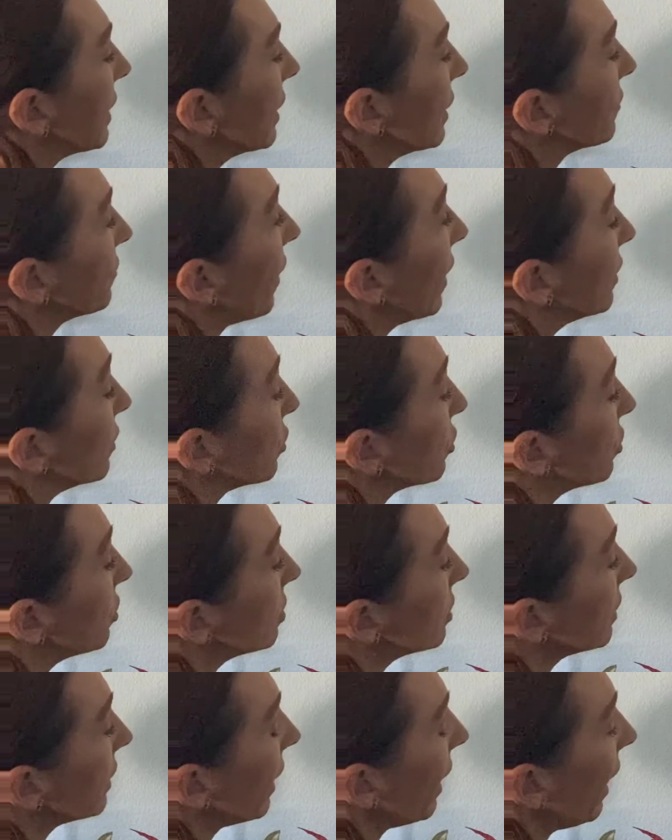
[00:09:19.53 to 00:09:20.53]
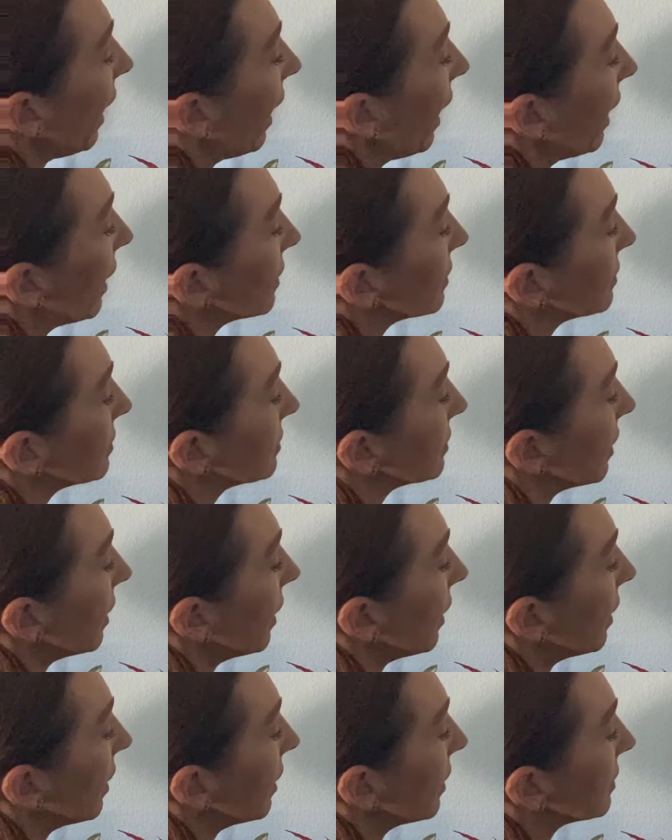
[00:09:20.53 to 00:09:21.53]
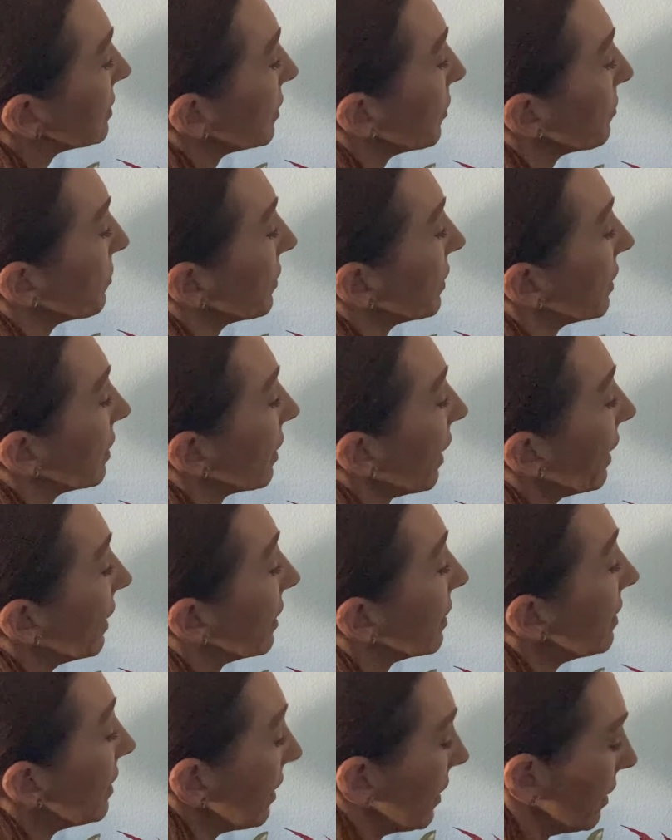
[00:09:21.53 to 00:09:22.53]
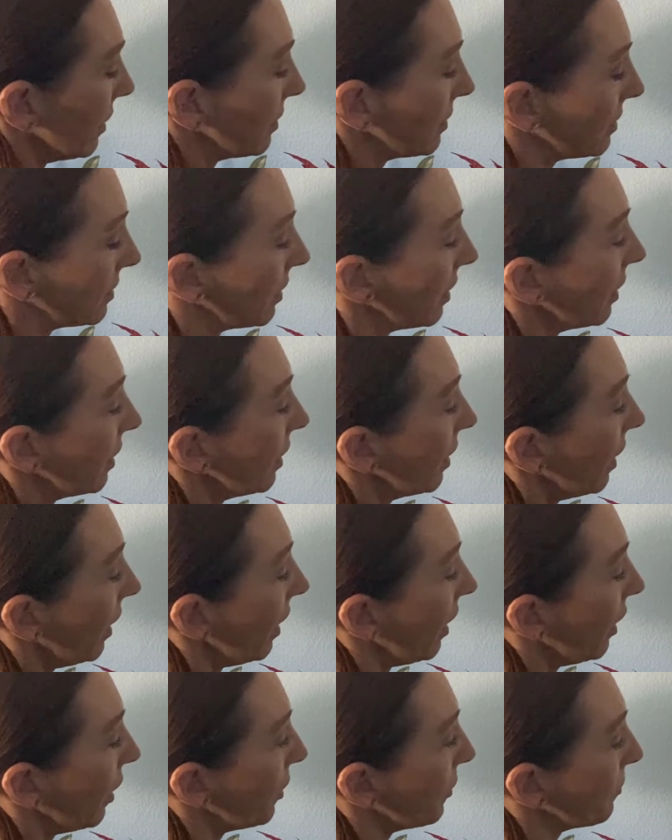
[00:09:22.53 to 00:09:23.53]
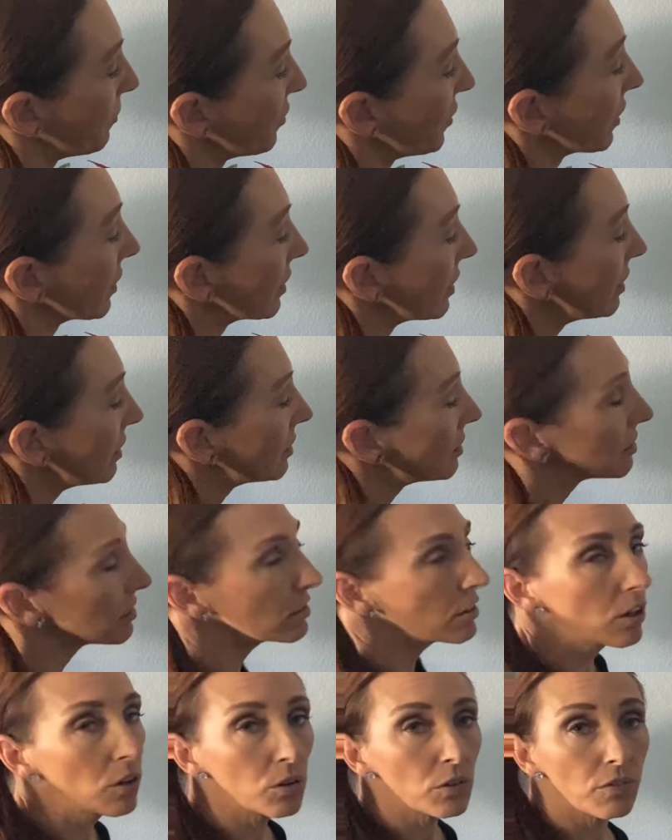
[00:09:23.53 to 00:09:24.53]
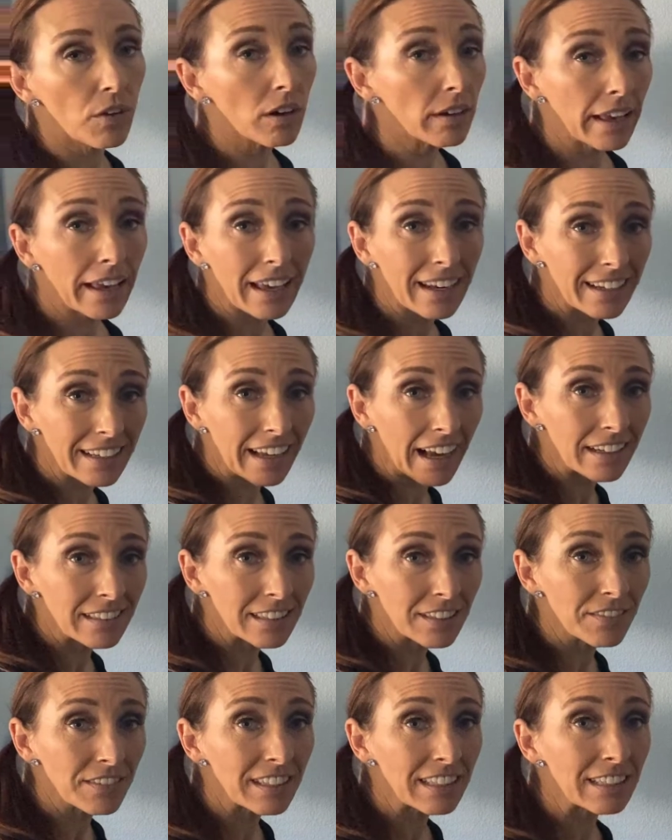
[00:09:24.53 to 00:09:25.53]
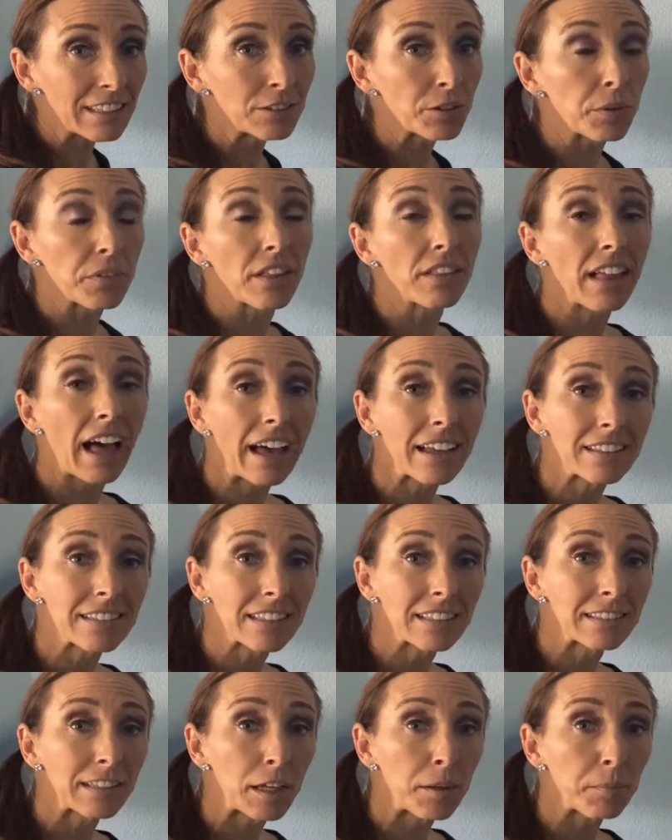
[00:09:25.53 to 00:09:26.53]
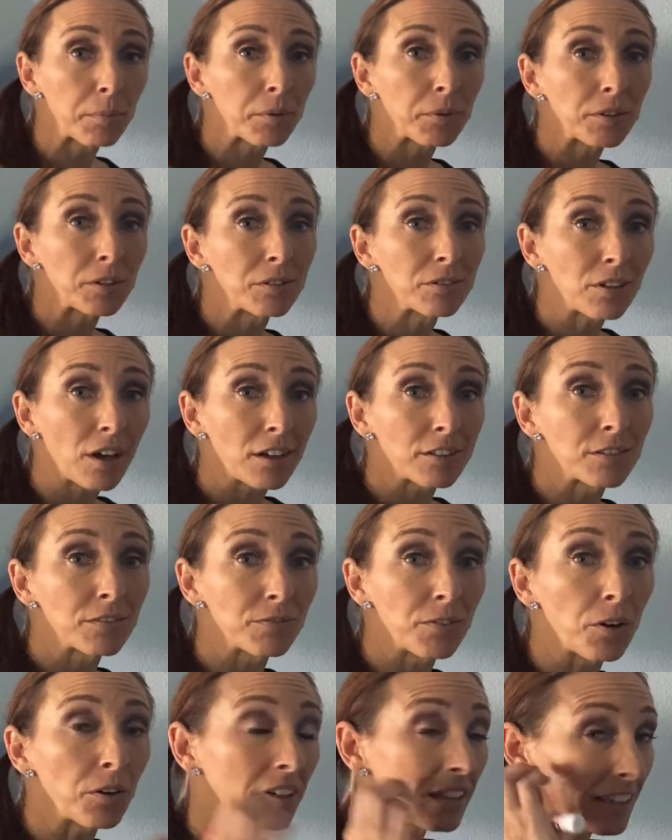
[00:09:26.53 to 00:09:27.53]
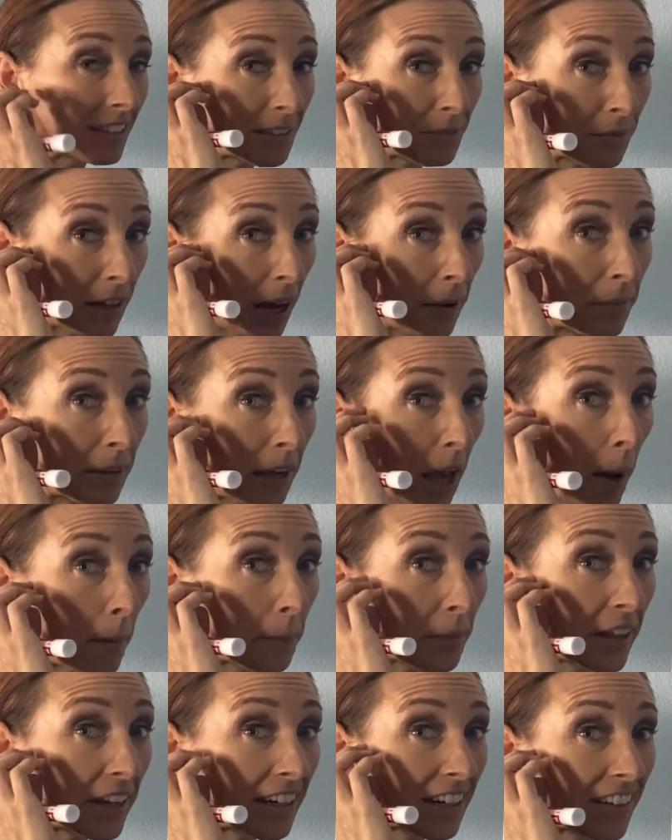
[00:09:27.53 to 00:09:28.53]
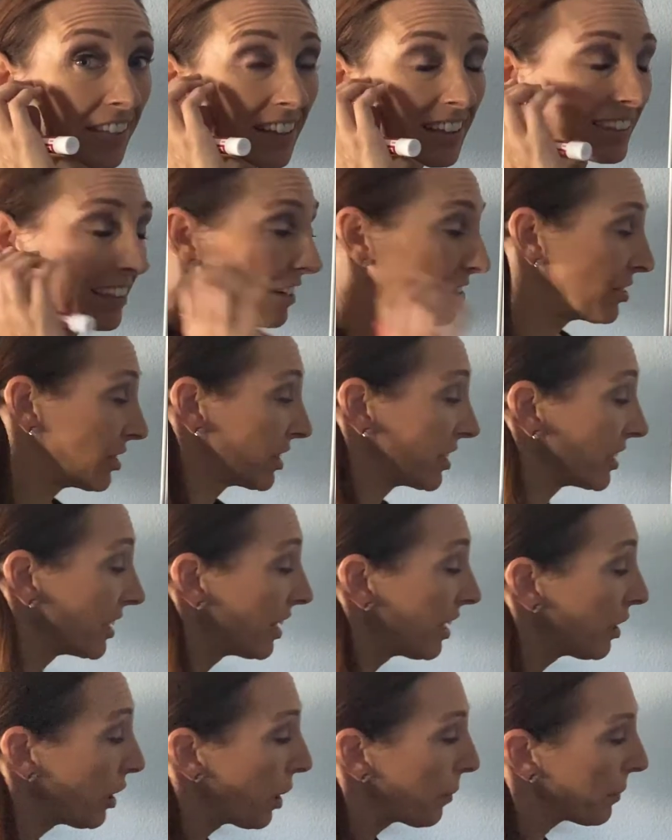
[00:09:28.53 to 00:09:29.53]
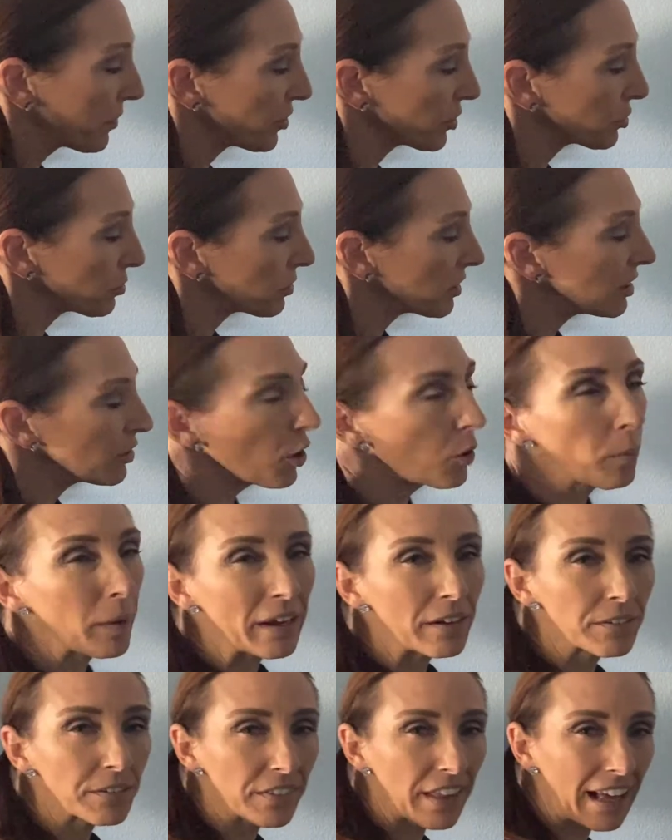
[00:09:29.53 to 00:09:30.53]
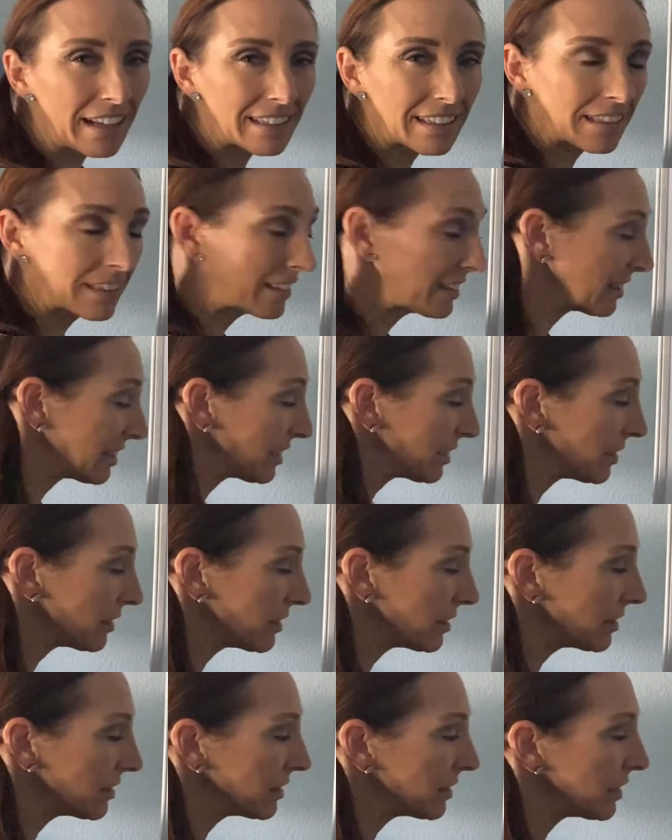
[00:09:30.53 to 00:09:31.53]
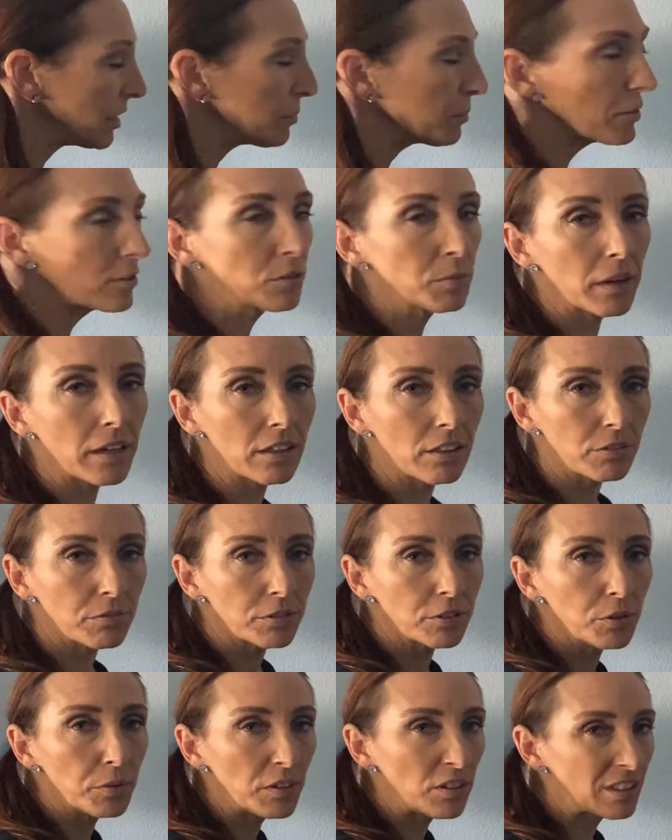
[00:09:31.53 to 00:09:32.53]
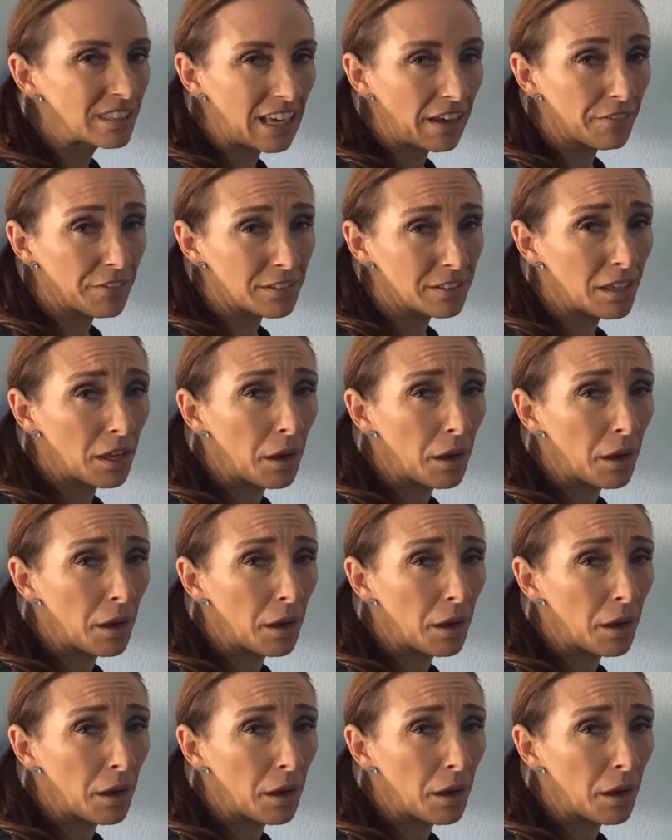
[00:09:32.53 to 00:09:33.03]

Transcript: If I look at something like this, there is no volcanic activity. So in the last example, you saw some volcanism coming up there in the center, but there's really no way for that to seep its way through. We just have